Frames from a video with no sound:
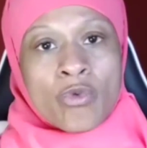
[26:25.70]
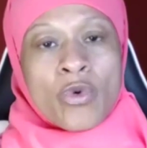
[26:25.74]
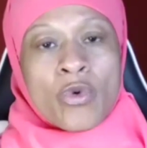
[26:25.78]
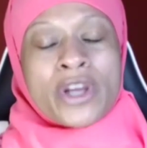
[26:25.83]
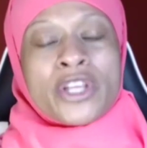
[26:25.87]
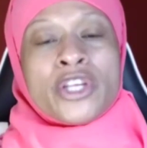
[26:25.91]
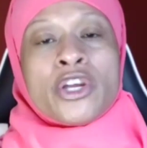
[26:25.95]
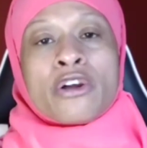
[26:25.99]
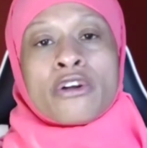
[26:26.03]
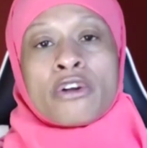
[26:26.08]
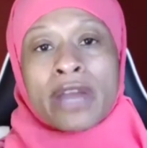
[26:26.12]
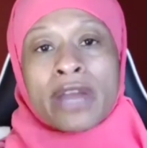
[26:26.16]

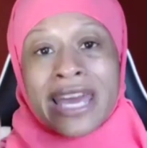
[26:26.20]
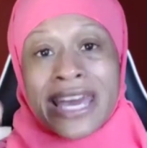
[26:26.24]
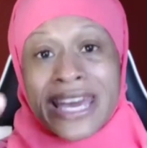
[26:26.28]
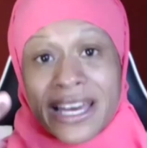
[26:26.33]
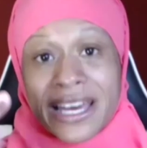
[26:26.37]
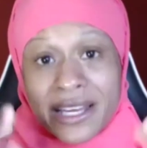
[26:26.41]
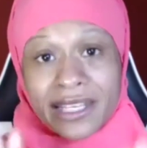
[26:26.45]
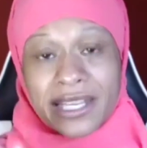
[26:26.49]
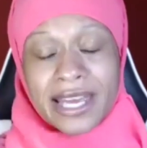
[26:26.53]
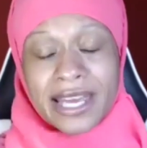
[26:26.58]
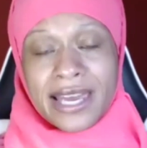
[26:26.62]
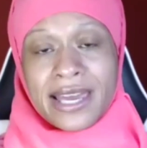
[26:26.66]
when you're
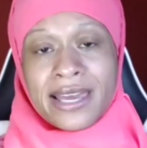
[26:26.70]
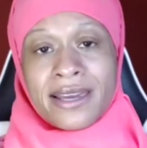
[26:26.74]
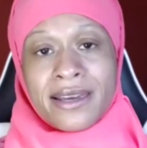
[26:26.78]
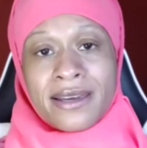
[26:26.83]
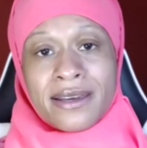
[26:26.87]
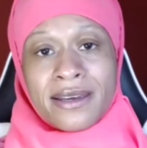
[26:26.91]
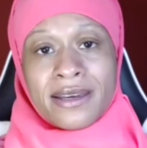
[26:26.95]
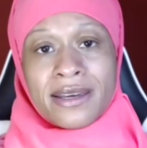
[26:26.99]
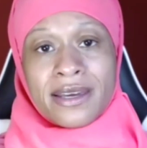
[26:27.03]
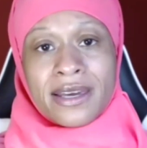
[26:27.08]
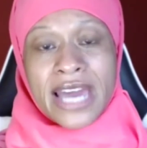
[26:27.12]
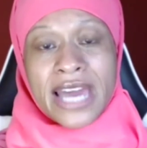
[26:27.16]
healing
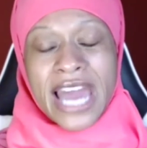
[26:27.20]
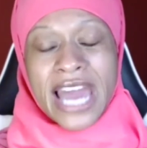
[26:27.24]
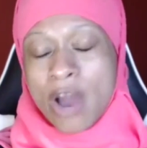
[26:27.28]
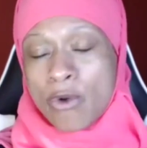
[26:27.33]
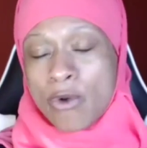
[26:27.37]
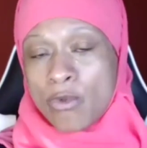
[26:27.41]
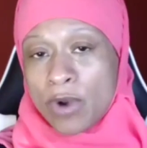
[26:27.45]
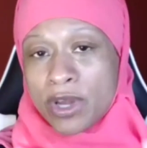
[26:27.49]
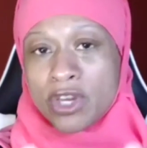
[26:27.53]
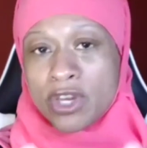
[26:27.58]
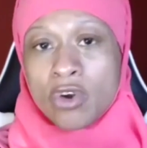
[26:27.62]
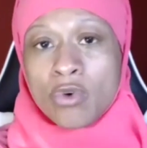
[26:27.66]

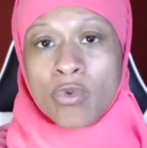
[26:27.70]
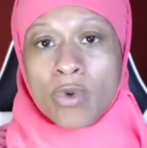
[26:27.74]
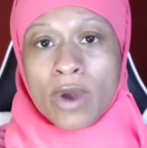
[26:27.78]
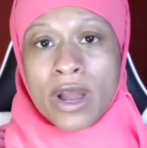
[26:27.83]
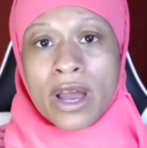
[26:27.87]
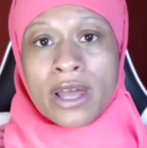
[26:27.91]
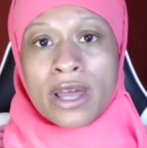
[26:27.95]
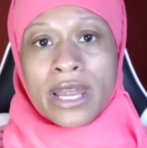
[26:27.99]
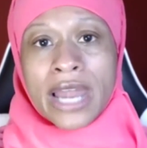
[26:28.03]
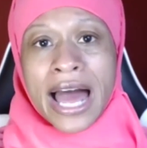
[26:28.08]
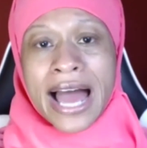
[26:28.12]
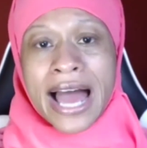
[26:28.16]
and when you
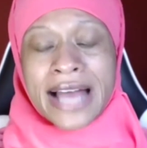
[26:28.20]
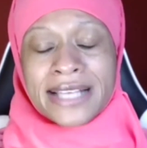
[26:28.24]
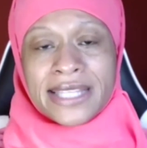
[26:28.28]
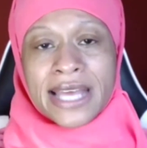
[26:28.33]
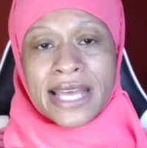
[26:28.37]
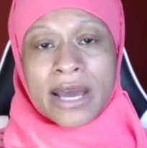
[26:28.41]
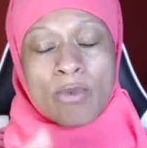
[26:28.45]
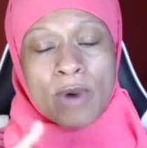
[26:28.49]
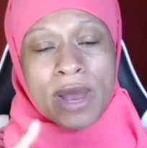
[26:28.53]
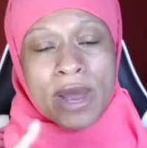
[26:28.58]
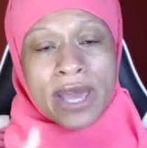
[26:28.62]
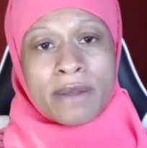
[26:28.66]
realize
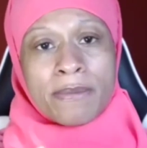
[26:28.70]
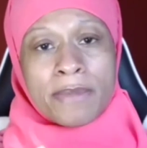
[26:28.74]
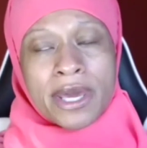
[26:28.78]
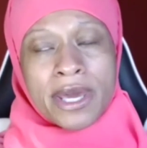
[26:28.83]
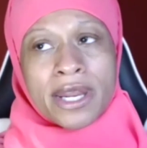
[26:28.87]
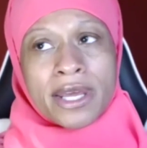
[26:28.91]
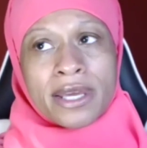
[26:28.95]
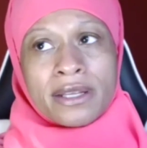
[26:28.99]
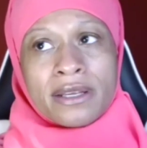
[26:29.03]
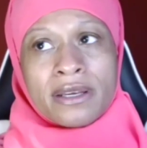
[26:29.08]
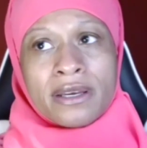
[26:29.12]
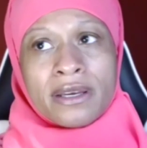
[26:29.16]
that, wait a
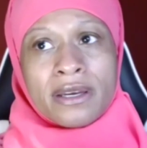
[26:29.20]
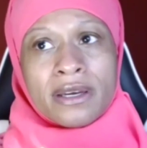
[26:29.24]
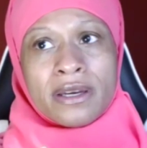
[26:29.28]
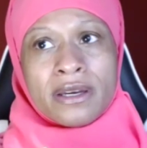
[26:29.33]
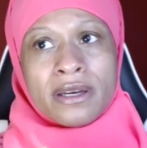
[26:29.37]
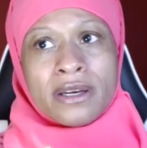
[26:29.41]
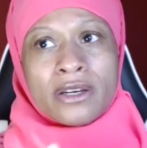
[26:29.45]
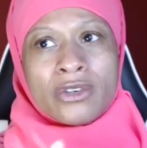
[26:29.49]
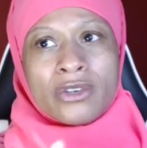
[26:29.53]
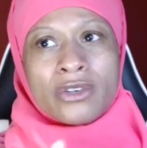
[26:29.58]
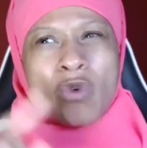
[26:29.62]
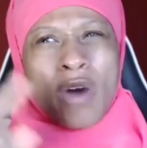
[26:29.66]
minute,
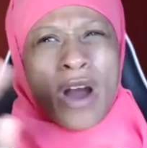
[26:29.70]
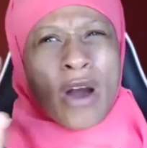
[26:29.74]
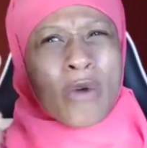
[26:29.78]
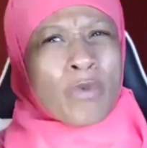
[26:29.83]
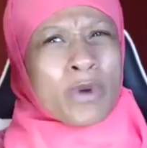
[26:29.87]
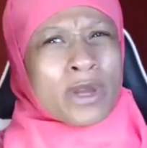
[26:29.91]
do I